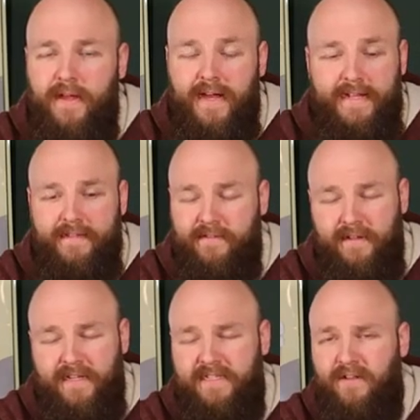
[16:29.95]
And
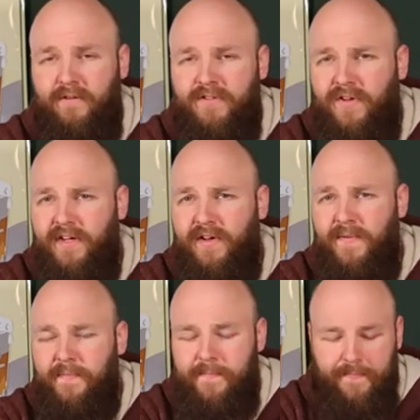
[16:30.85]
the list goes on and
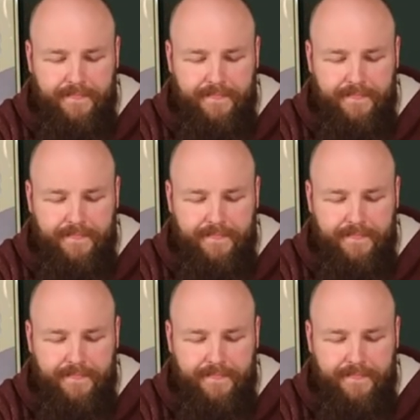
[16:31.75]
on.